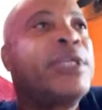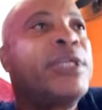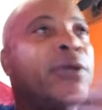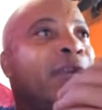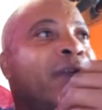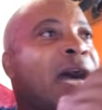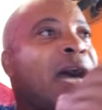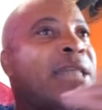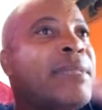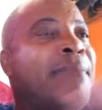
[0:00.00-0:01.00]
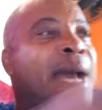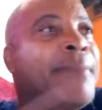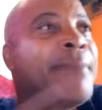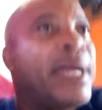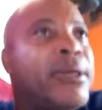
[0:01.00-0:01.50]
told, if you ask a black
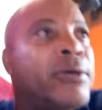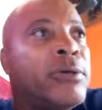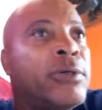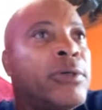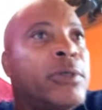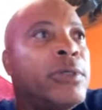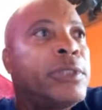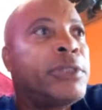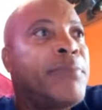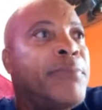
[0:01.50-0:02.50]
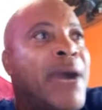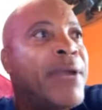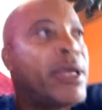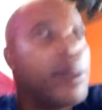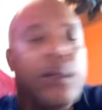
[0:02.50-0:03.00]
man now to marry
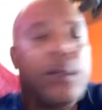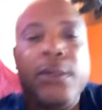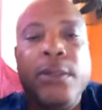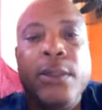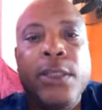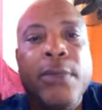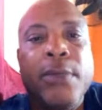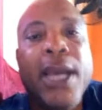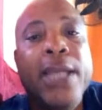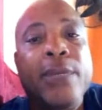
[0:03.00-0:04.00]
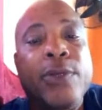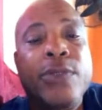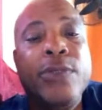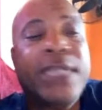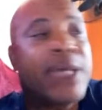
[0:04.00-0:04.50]
you, you may end up
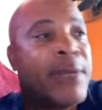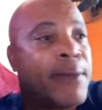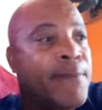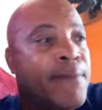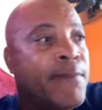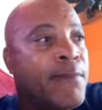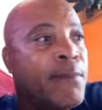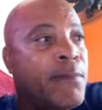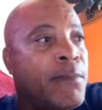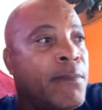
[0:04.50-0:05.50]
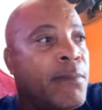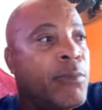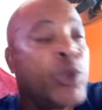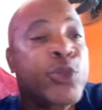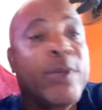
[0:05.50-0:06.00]
losing him, you know.
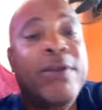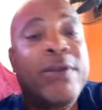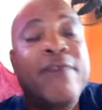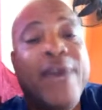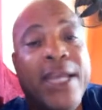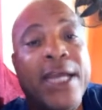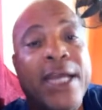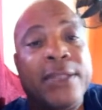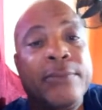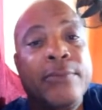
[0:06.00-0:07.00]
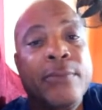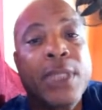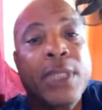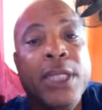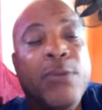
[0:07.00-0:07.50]
Most women will find that.
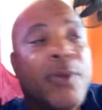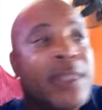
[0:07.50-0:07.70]
The moment